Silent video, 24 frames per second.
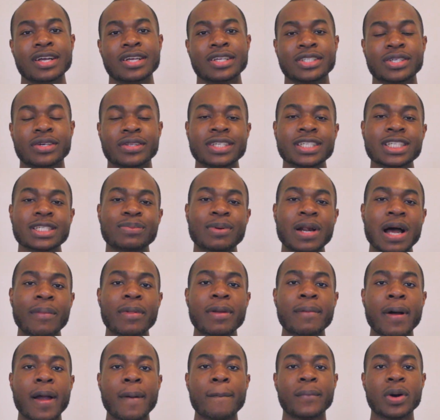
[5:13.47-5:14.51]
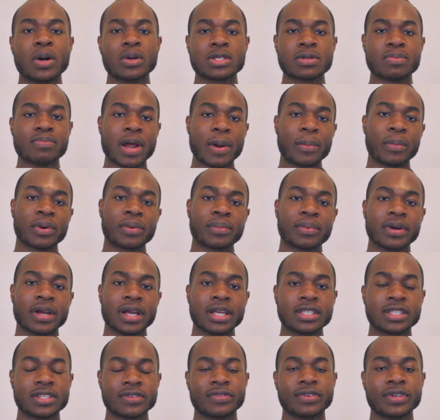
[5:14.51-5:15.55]
So this is probably my most memorable
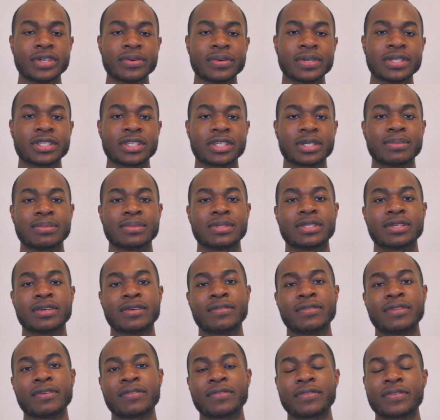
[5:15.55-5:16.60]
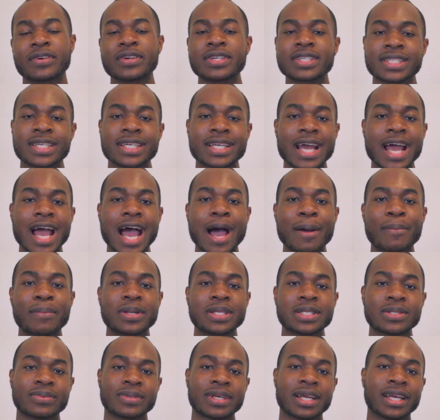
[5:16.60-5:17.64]
interview in terms of the first thing that
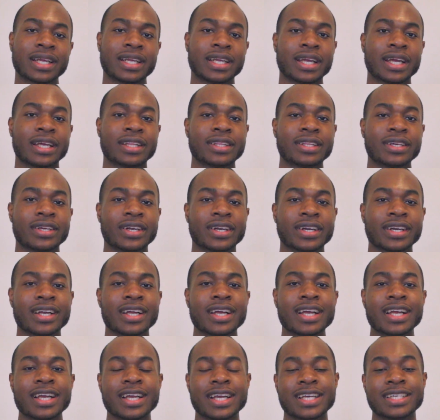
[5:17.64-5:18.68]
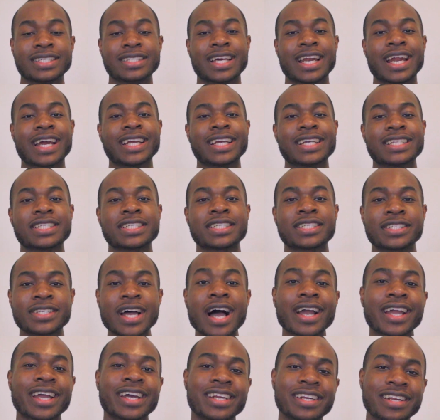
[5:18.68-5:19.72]
happens when I get there is that I get
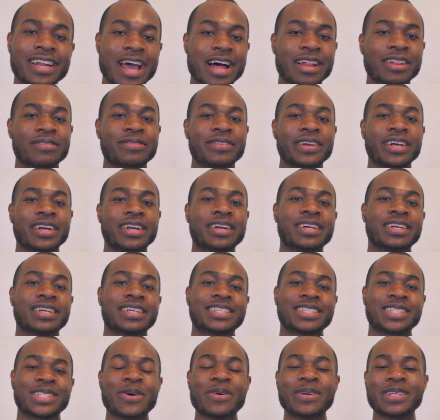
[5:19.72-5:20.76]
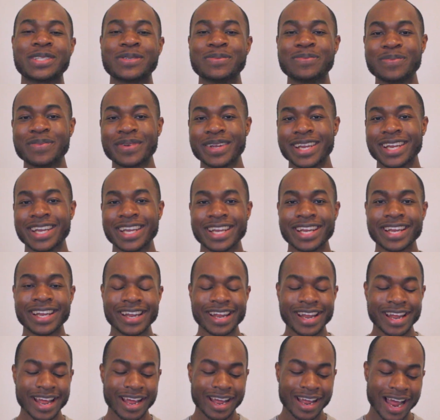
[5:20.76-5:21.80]
stuck in an elevator. So it's me,
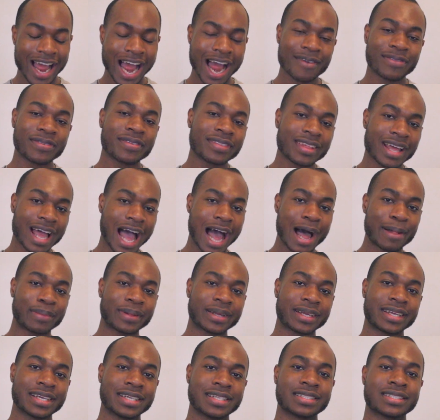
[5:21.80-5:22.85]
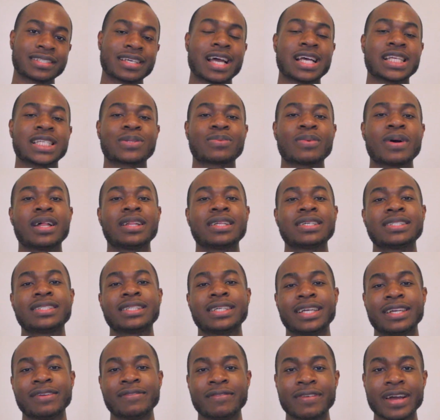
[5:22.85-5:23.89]
half of the applicants, as well as
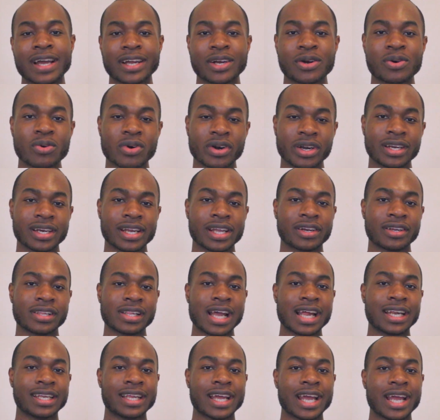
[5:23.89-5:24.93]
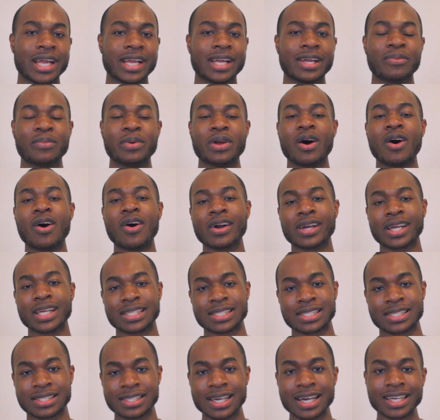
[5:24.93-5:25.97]
the event coordinator that day. We all
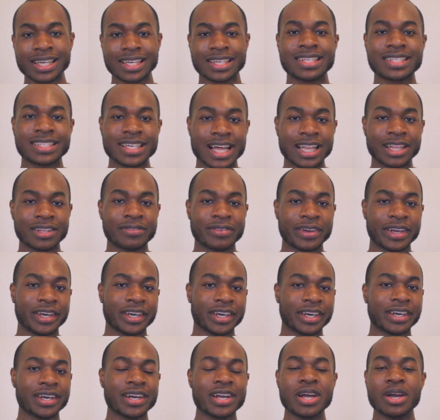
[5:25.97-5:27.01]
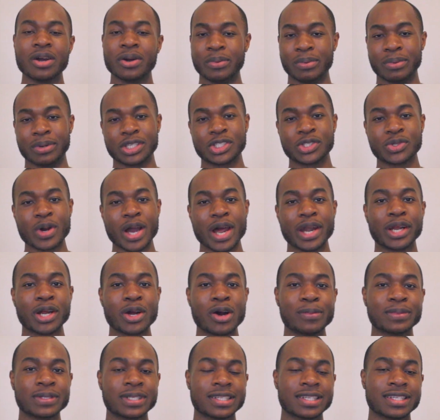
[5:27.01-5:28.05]
get stuck in this elevator. We were trying to
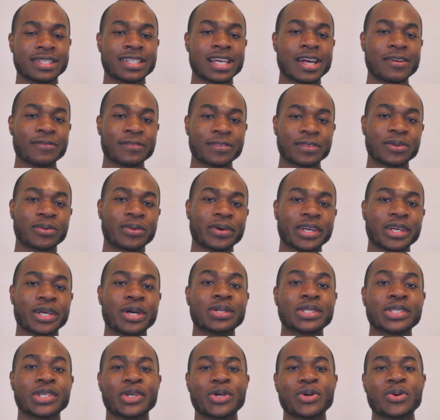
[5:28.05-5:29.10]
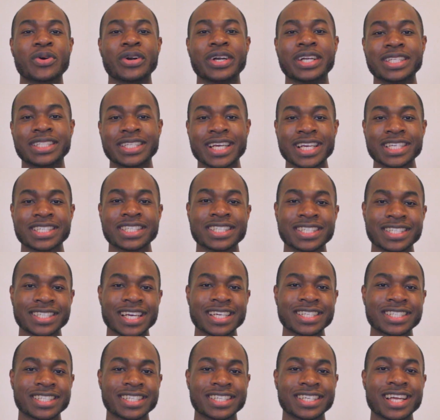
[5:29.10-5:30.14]
go up to the 10th floor to go to the orientation
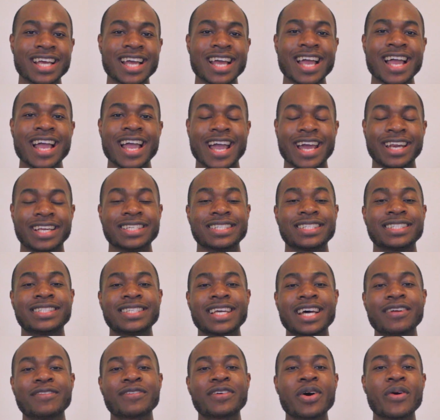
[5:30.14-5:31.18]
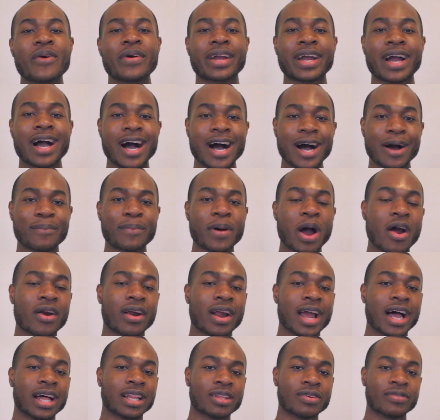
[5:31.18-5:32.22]
session. And instead of going up,
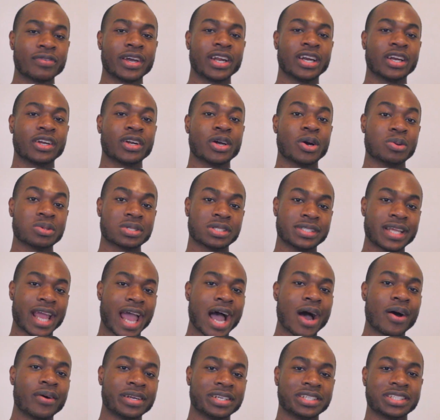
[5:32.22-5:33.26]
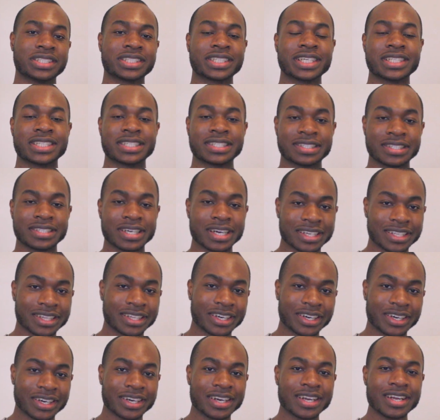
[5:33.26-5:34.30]
our elevator goes down and just gets stuck
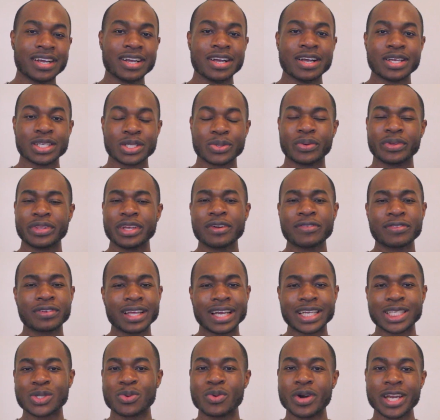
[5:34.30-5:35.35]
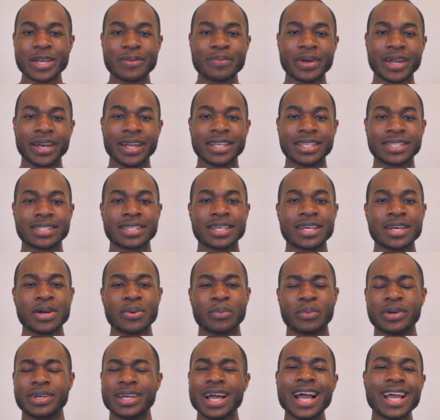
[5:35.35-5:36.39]
there. So we're there for like 20 minutes.
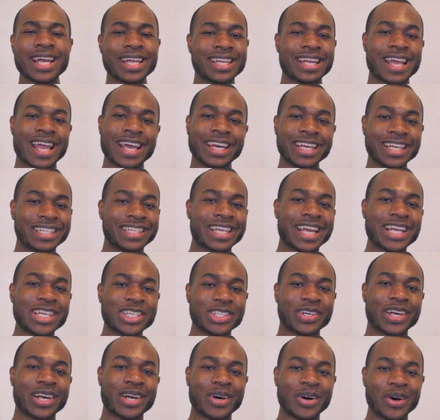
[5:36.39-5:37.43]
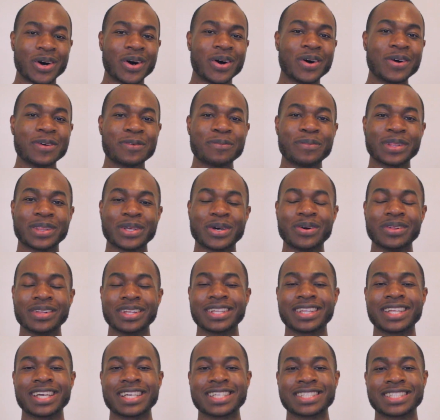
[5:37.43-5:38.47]
We're not in any danger at all, but the only
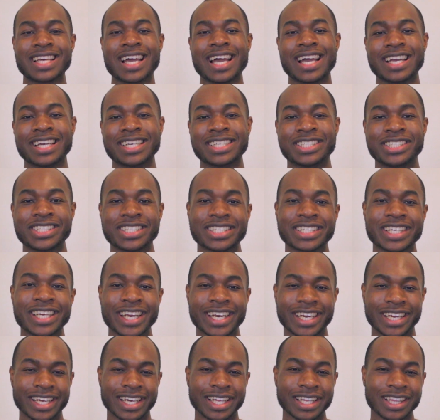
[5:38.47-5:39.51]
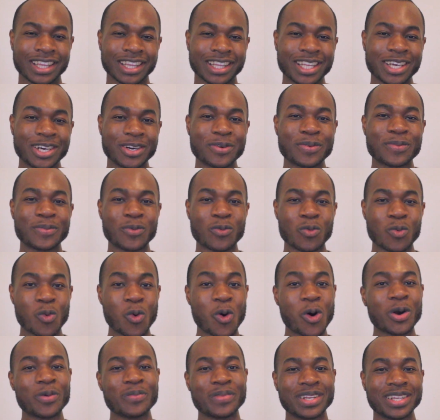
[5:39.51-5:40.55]
thing is that it's just getting a little
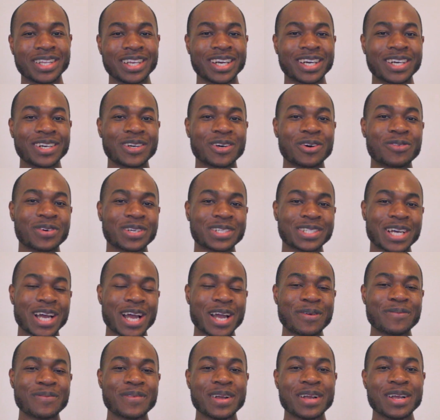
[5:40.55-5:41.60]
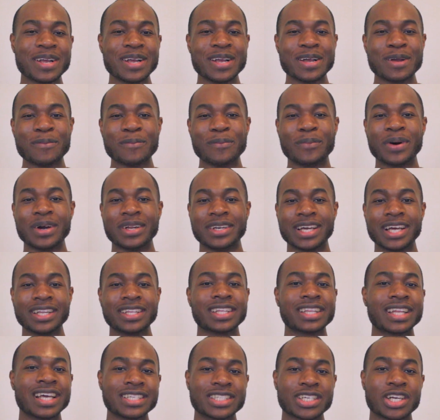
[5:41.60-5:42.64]
warm in there over time. But
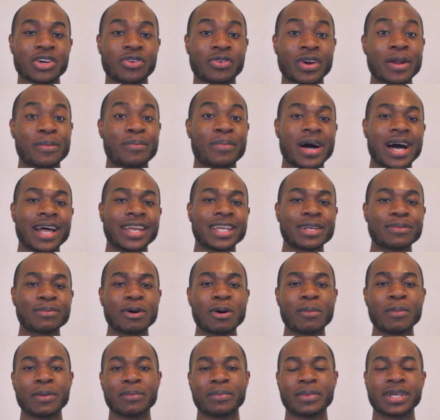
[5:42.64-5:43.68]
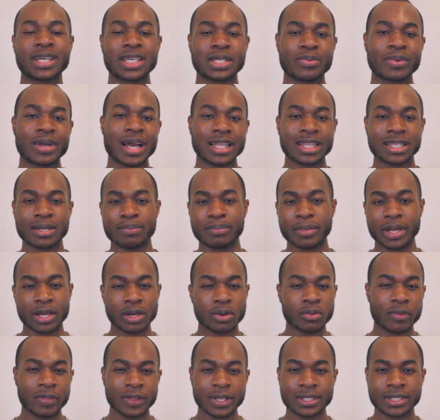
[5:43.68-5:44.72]
nonetheless, a great bonding moment because we got to
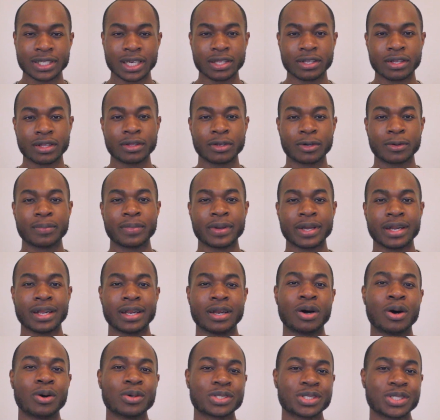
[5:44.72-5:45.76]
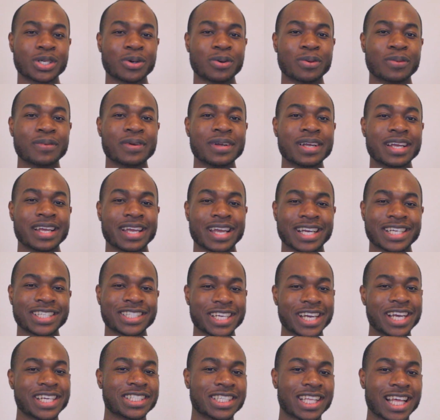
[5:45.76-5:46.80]
mingle with each other a little bit and also
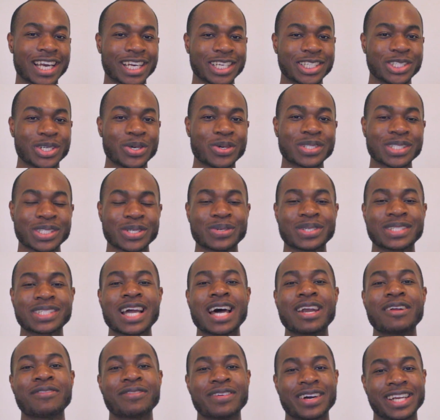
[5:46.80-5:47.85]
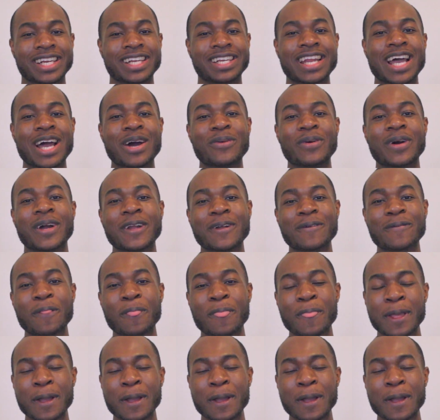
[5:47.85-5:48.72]
exchange a lot of jokes, so it's kind of funny in that way.